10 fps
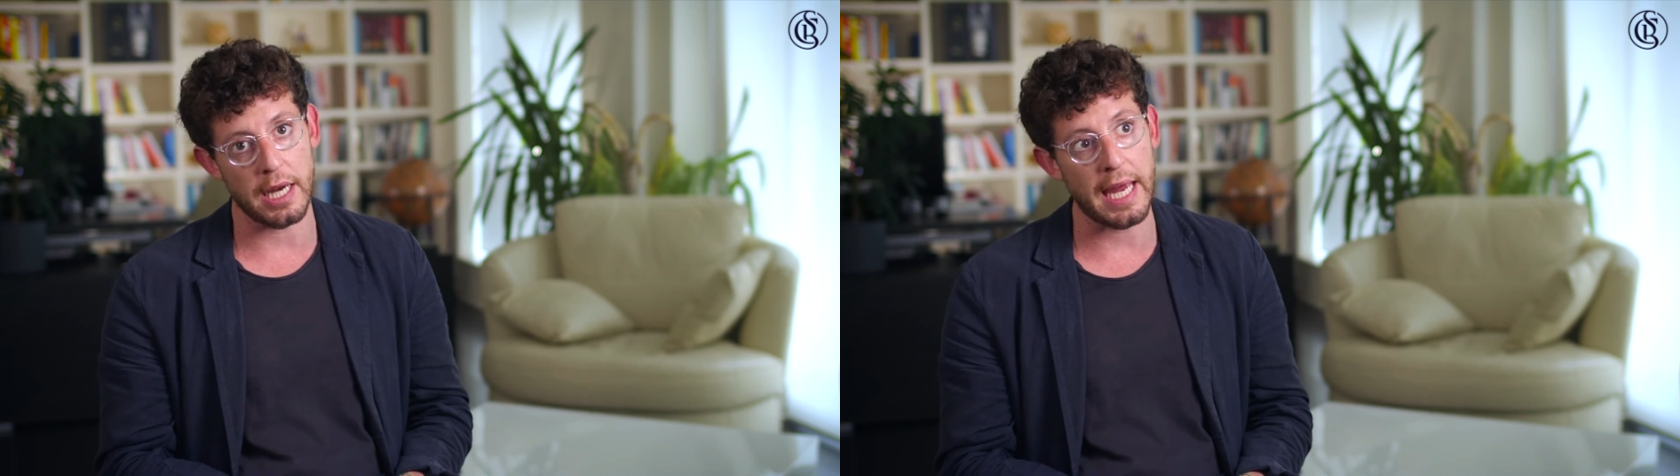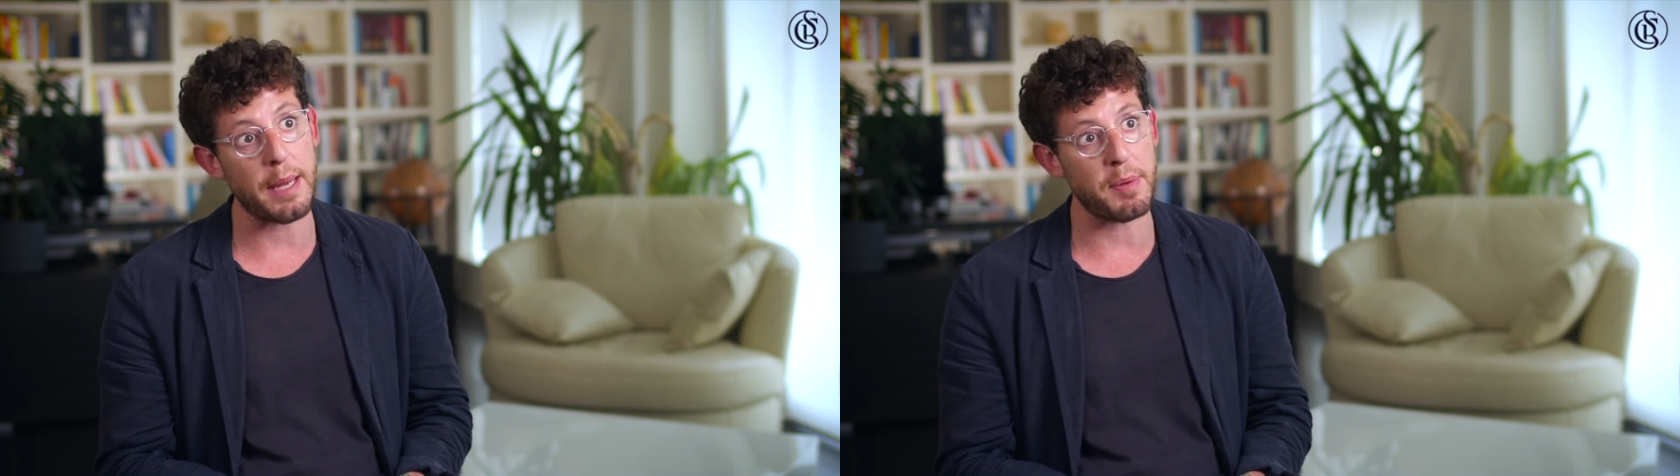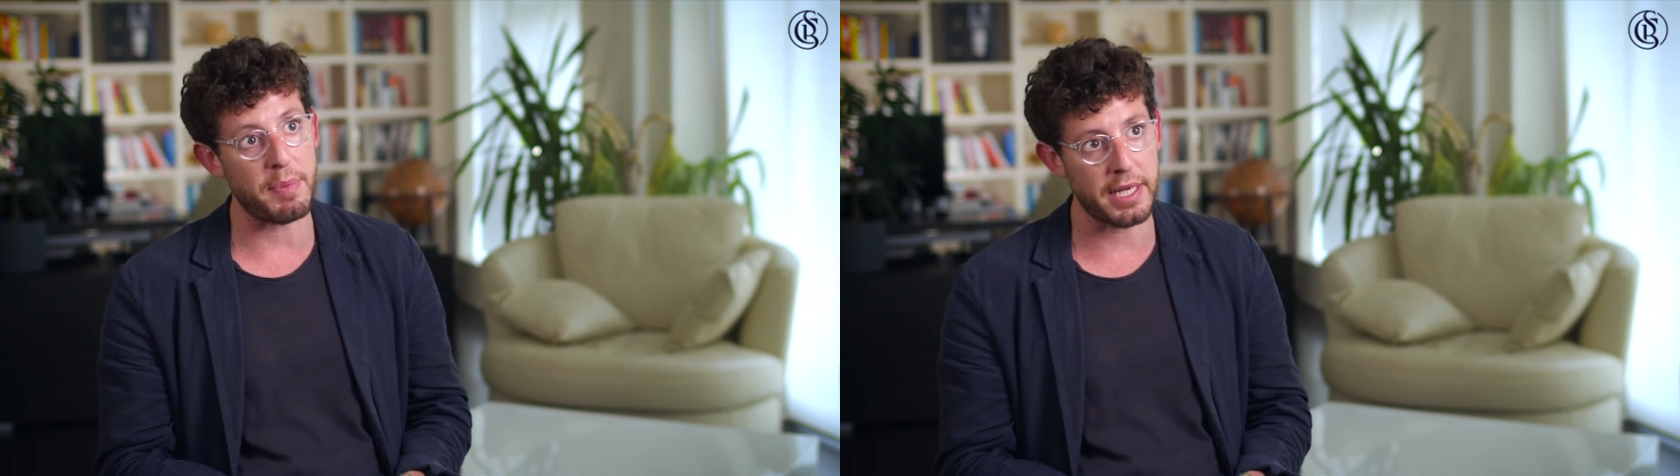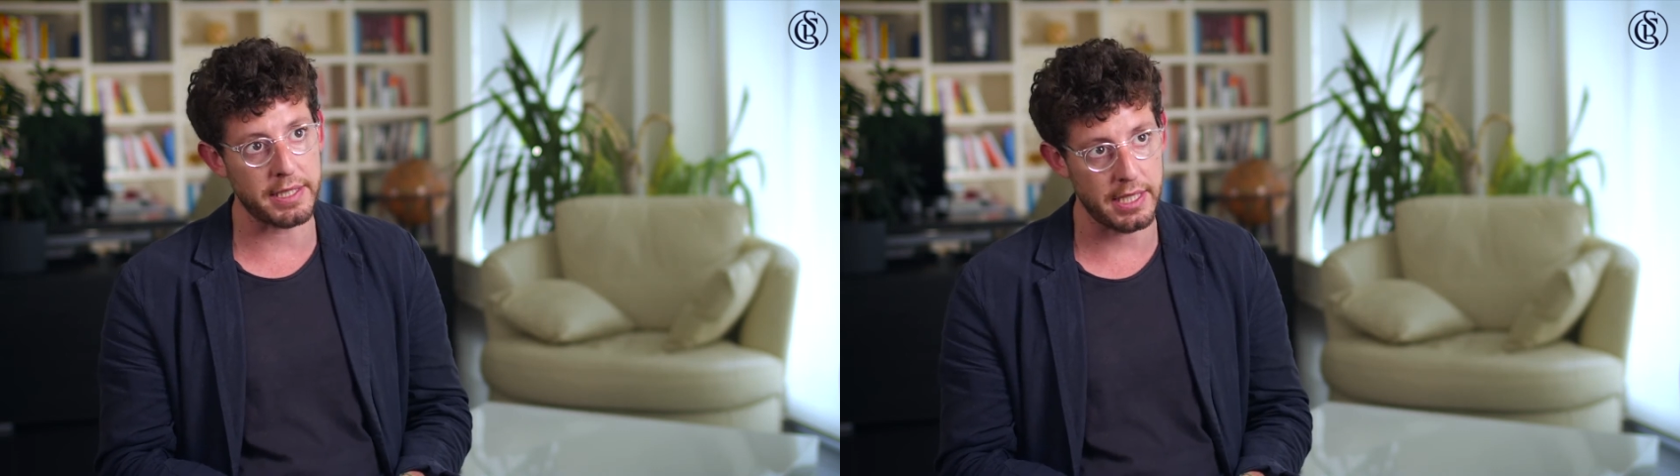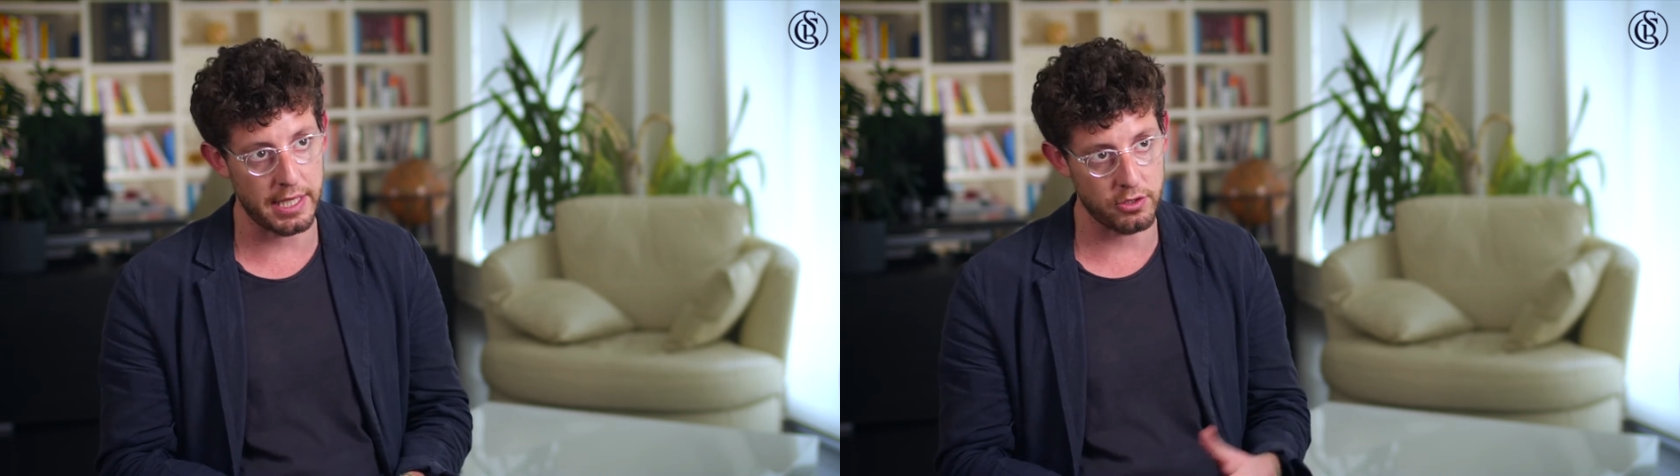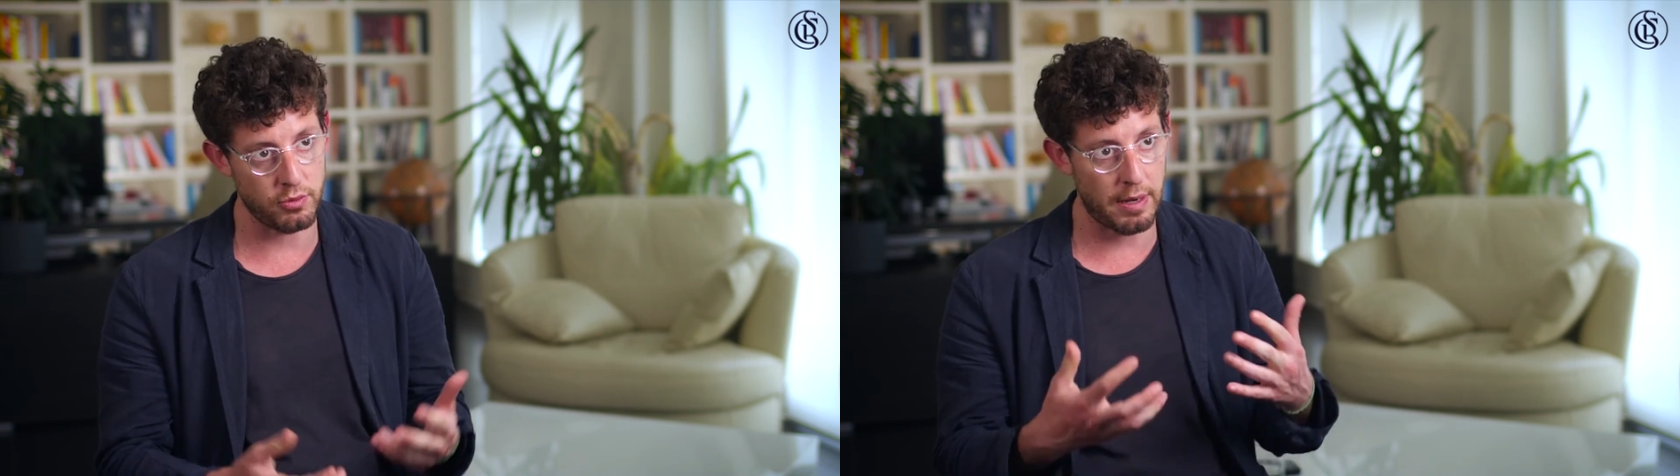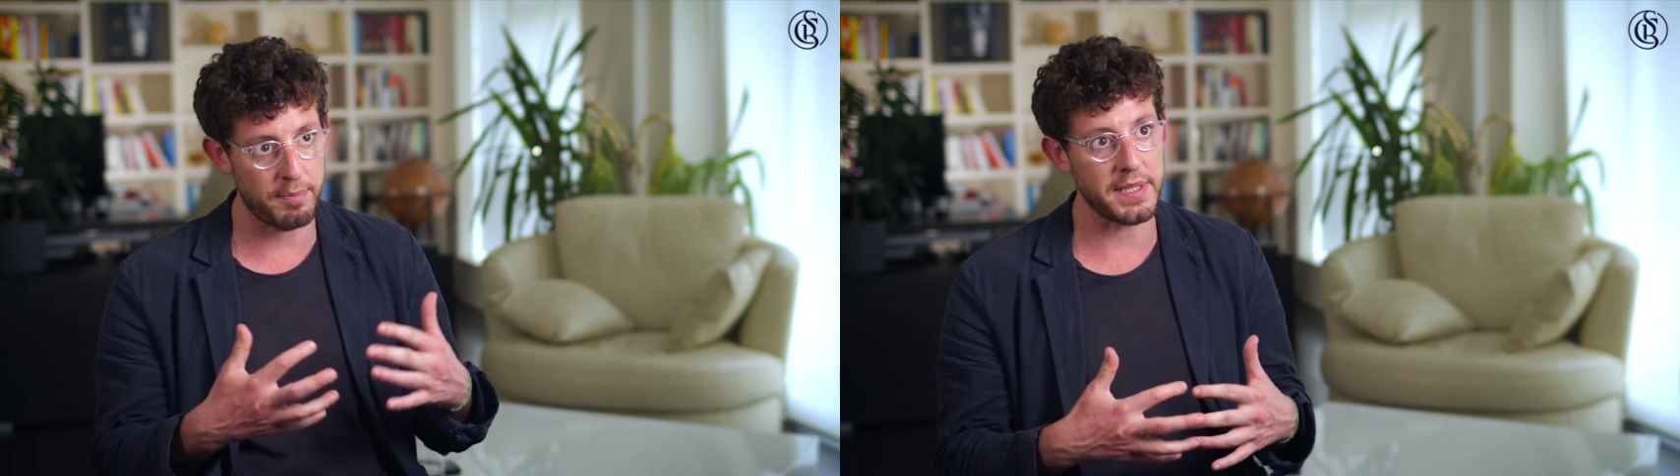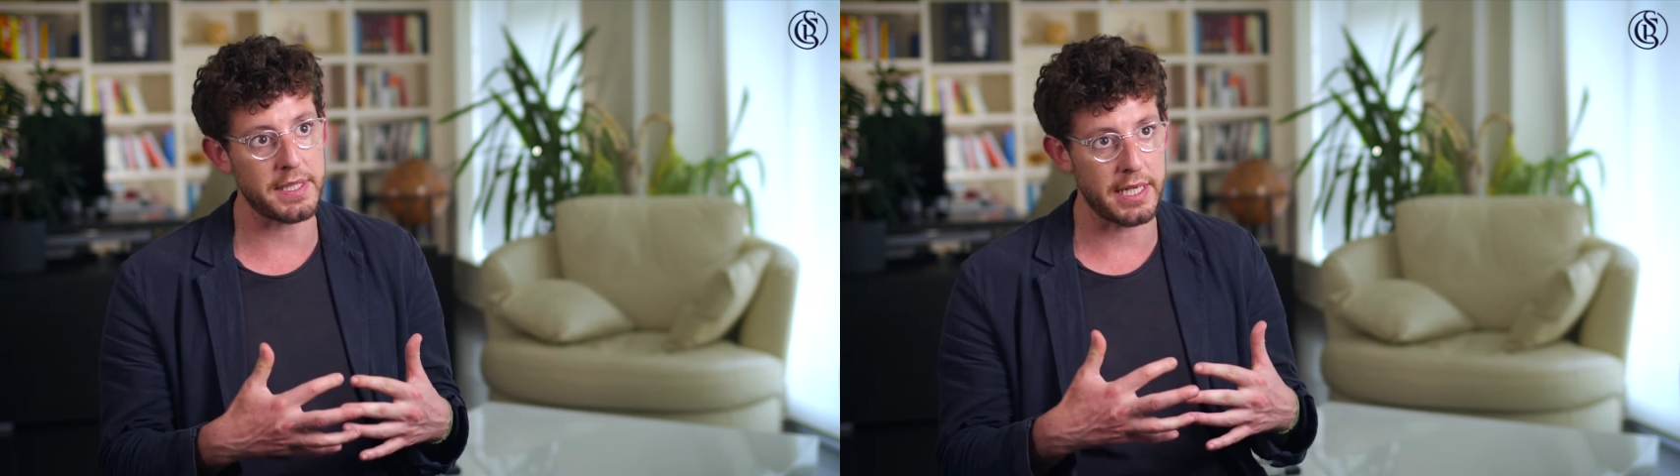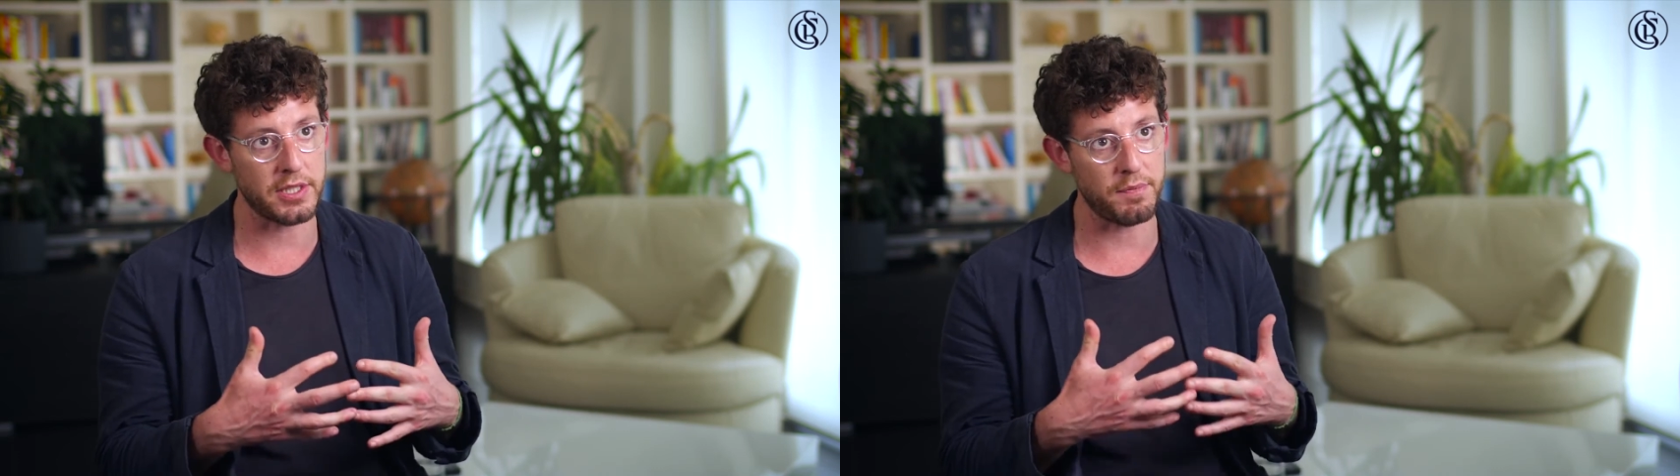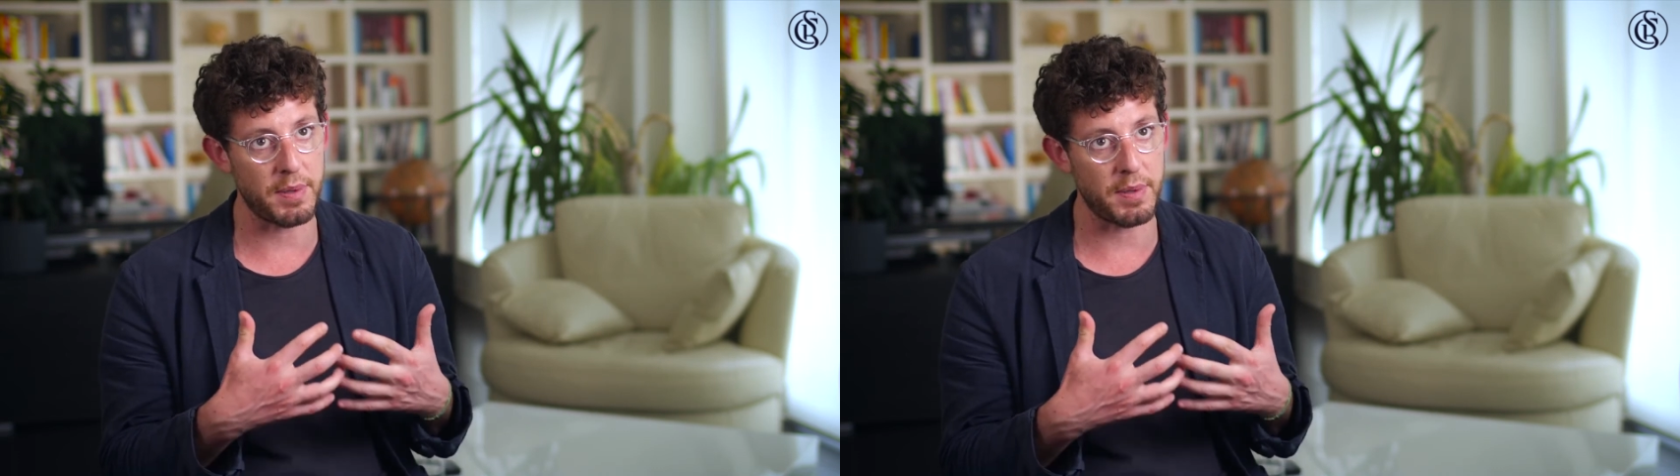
capability into our business